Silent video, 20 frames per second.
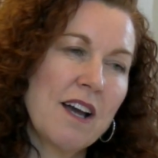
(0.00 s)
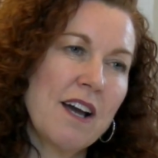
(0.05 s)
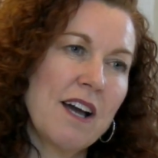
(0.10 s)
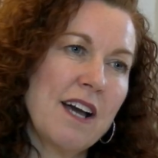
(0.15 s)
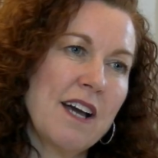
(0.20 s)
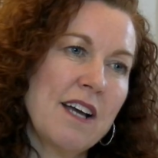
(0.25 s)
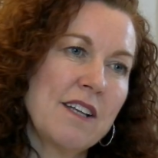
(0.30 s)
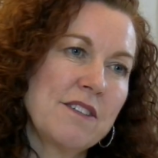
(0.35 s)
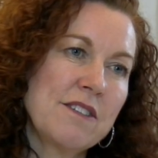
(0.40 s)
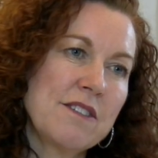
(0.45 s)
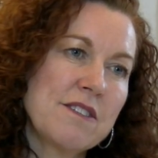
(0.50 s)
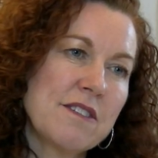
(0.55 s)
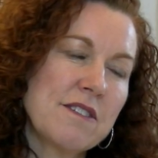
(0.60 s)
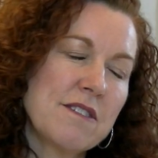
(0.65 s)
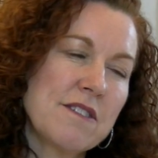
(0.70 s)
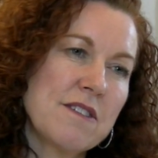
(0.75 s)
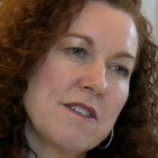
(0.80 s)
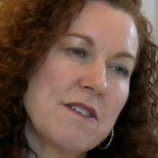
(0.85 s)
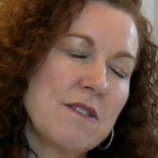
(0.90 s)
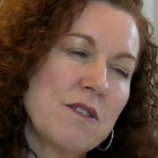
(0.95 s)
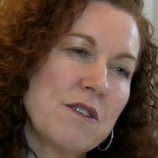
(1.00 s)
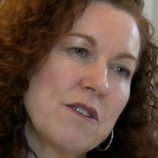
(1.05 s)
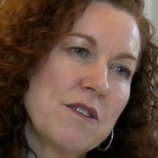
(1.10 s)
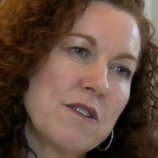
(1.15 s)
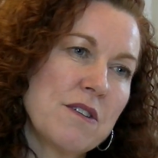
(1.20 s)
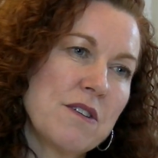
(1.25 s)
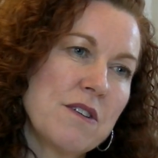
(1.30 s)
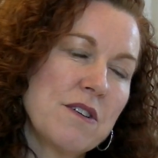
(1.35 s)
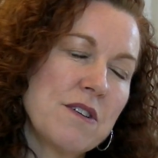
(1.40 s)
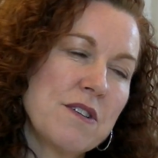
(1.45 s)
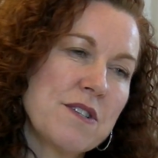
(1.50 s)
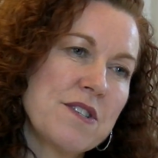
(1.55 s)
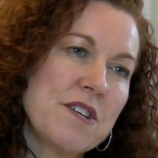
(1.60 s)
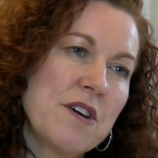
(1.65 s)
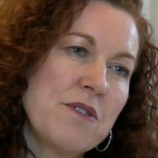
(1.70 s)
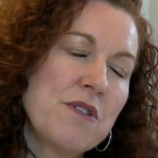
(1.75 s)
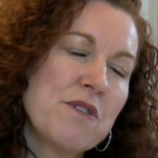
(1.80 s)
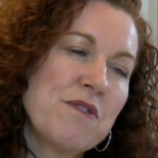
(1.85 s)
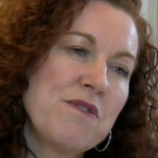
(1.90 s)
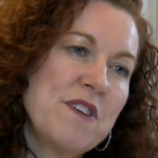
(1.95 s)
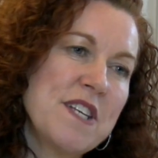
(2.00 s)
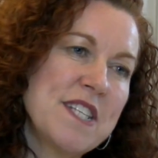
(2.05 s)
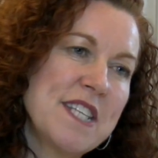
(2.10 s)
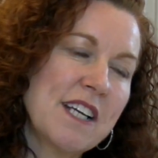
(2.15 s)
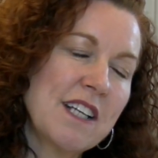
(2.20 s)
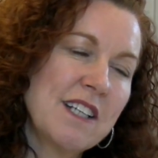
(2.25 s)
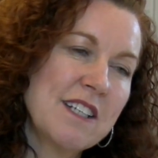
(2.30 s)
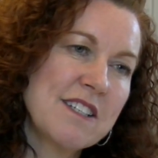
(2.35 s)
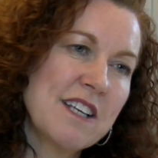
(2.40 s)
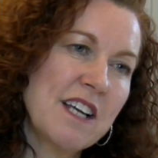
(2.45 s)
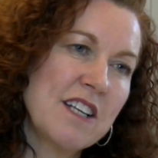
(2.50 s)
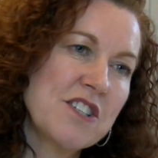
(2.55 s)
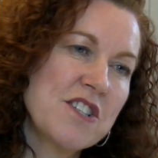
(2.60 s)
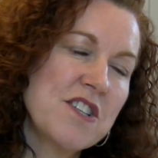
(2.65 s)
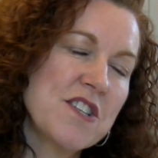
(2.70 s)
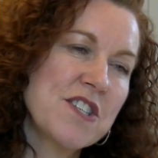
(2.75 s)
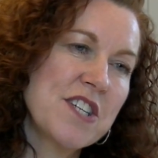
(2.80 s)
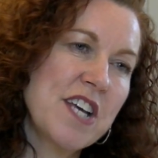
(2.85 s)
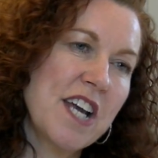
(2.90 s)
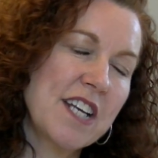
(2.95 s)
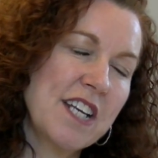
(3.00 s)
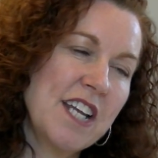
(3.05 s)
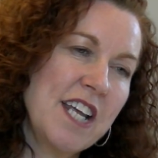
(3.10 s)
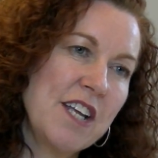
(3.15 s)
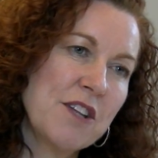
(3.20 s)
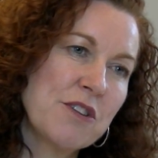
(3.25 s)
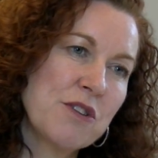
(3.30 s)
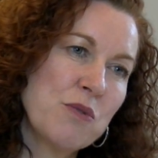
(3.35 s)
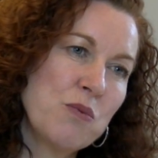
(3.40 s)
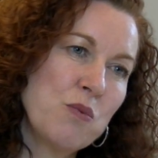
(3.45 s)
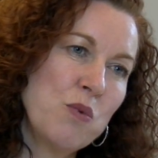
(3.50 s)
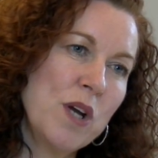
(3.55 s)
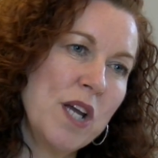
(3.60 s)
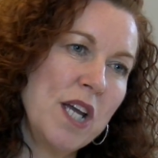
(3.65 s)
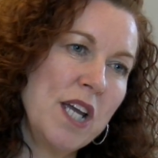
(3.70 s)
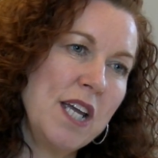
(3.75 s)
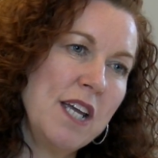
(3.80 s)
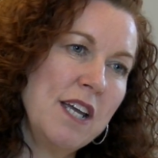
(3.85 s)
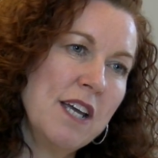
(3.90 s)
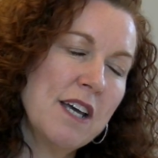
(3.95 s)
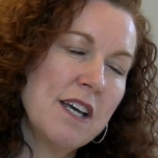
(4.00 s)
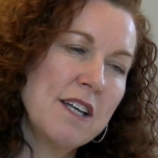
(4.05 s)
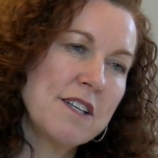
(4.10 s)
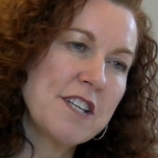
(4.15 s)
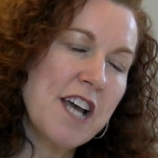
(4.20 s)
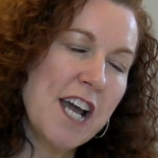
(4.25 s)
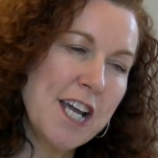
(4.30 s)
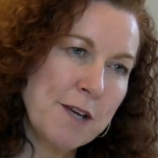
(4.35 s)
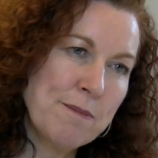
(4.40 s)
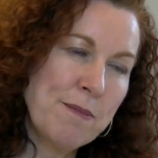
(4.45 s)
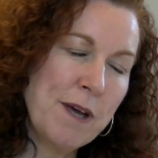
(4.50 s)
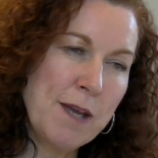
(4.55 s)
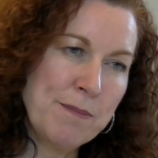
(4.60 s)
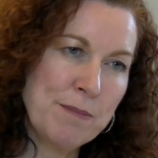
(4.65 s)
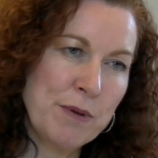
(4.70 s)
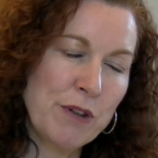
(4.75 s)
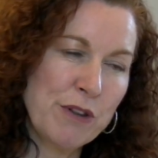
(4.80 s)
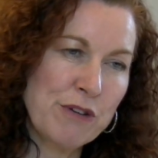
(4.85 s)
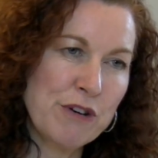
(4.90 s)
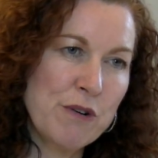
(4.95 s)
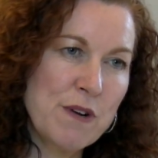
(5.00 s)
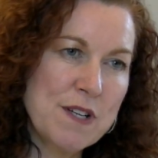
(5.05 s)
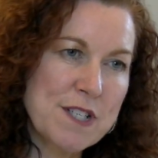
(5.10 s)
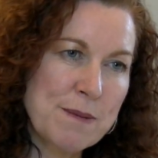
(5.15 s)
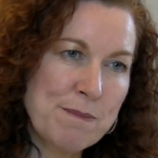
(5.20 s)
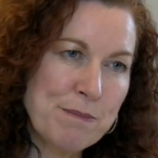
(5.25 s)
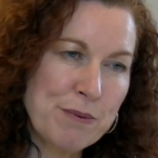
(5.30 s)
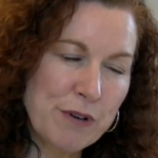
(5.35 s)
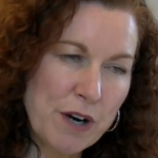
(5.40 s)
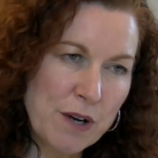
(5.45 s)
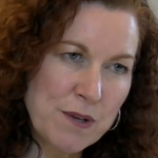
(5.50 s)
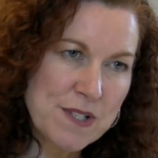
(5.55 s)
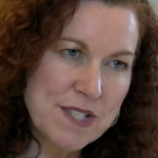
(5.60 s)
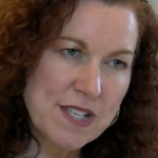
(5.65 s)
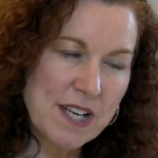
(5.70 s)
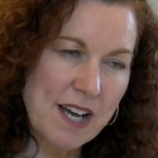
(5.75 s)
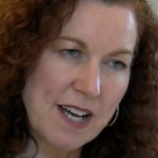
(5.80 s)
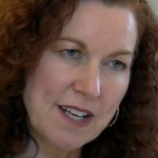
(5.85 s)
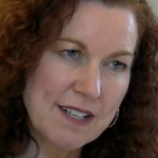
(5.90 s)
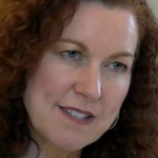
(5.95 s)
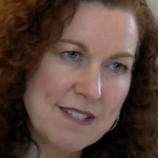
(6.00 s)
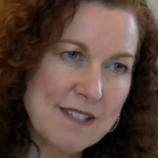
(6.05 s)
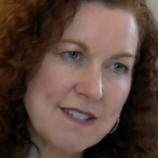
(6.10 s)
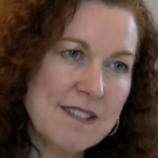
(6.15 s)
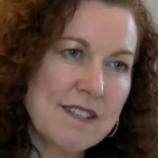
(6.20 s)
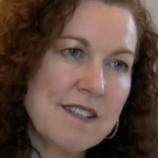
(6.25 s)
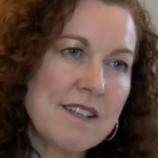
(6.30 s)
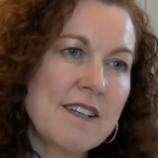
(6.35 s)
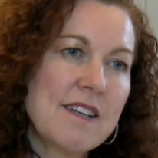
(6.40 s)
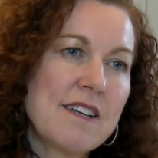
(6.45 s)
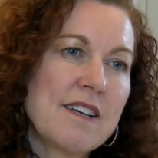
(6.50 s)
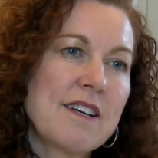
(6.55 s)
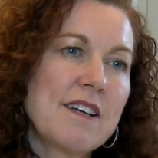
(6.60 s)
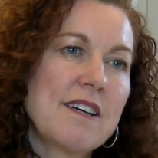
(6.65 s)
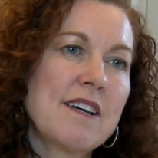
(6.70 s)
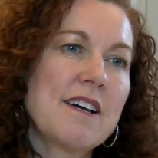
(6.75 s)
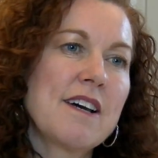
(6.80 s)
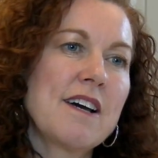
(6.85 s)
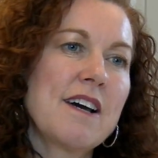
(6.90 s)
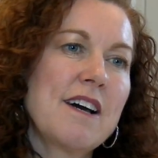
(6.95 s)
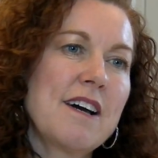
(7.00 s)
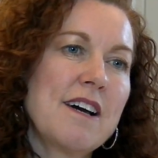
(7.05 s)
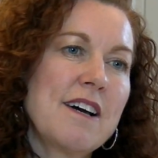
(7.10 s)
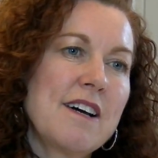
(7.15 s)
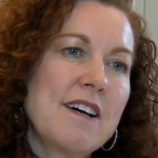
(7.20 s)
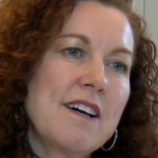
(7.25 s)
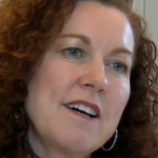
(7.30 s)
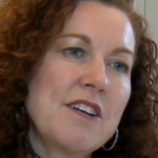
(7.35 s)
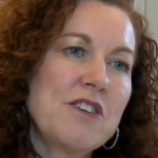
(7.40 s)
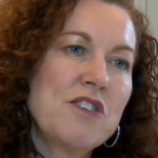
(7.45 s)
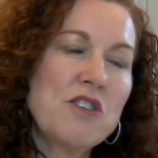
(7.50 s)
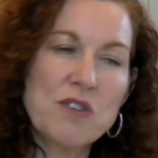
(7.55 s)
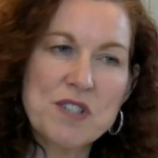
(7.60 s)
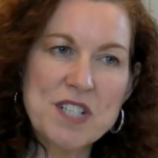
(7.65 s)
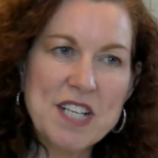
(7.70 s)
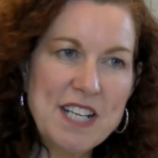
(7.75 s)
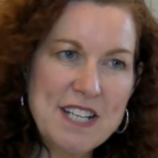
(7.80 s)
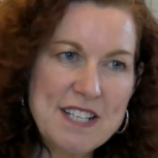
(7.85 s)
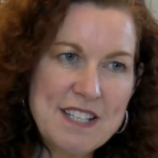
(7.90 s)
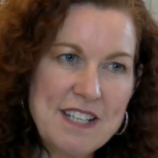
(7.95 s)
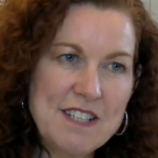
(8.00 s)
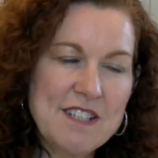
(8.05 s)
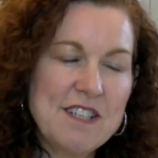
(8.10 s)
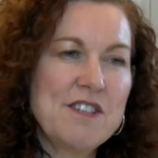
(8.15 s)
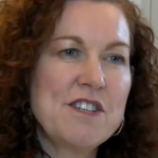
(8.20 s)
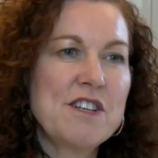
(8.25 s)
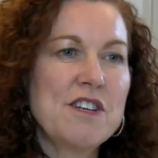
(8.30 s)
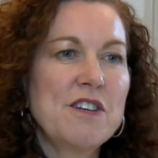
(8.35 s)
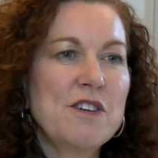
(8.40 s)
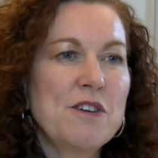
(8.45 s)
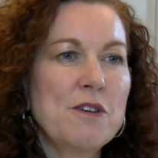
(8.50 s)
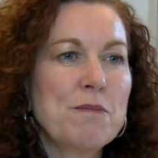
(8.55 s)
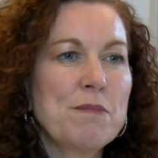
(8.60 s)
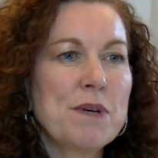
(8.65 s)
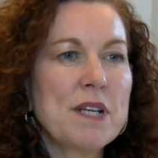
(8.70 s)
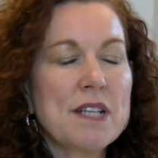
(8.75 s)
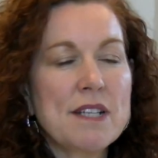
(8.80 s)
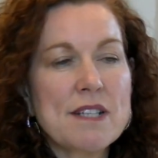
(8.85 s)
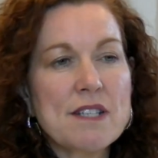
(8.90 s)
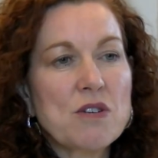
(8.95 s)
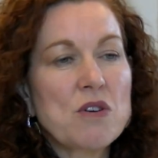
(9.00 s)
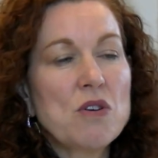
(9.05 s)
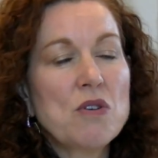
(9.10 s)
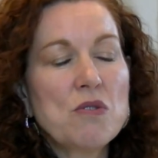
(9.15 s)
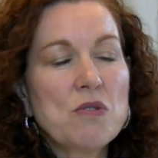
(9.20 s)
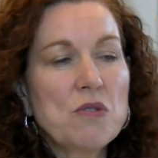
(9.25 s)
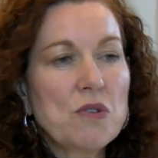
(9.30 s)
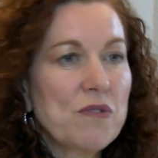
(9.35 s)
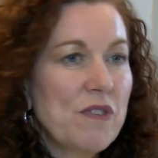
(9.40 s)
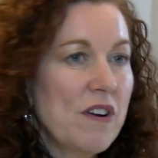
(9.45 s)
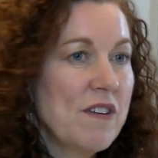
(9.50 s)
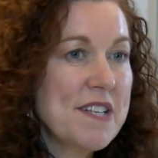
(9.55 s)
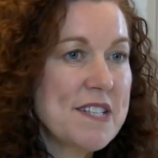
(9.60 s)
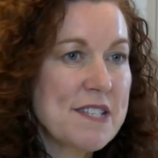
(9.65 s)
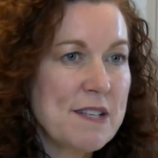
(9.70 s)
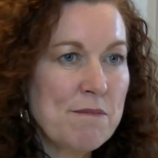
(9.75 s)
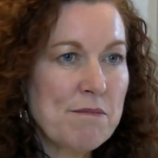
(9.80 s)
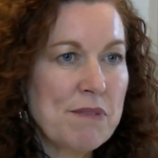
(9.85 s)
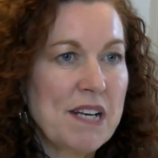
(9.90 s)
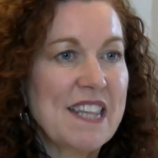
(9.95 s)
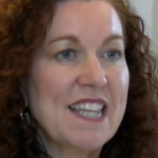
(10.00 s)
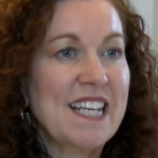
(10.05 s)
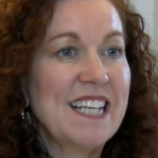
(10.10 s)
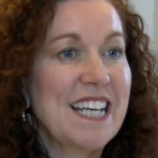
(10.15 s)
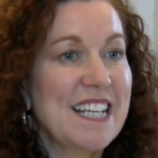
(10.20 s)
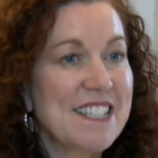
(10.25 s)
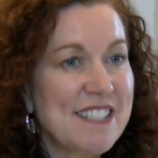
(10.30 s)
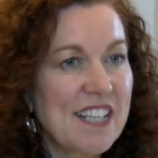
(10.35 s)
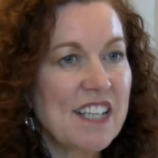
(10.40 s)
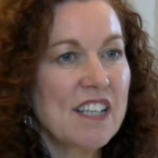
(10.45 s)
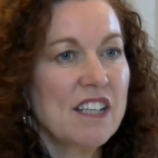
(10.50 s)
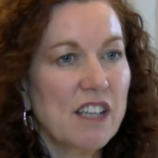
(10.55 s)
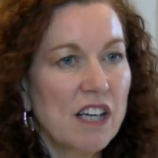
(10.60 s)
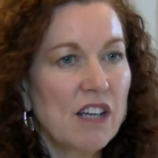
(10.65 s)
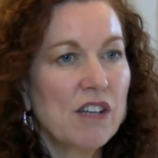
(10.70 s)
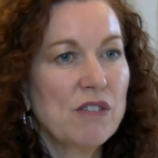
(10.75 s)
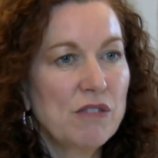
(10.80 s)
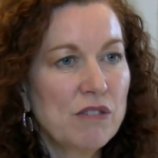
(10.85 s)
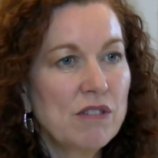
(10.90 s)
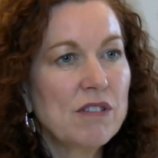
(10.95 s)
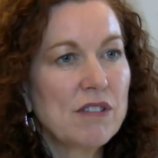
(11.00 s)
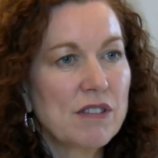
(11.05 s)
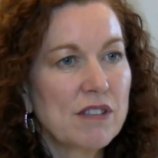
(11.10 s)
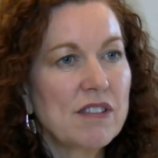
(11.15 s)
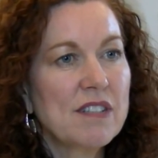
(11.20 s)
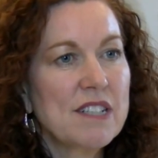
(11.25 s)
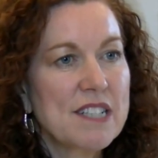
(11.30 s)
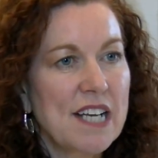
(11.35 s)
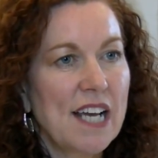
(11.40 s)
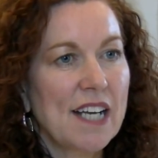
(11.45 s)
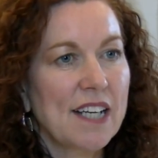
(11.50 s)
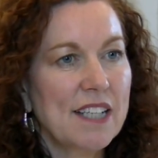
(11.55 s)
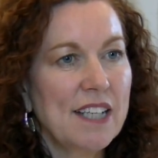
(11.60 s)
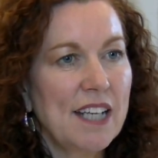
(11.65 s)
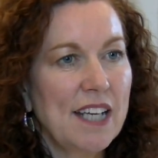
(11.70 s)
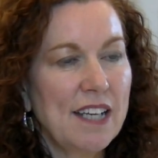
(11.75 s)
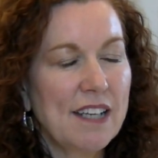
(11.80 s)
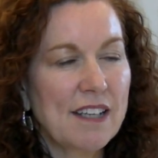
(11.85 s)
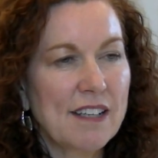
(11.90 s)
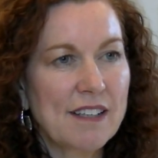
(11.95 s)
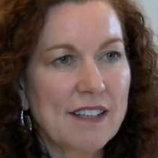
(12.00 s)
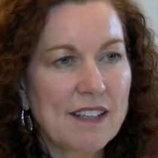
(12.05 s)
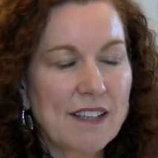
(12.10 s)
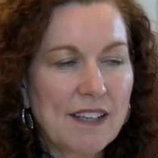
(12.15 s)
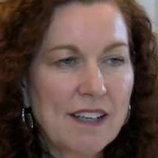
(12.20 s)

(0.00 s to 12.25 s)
And so the physical intelligence technique that we take people through, it's a process, not easy to do, but it's called very simply the letting go technique.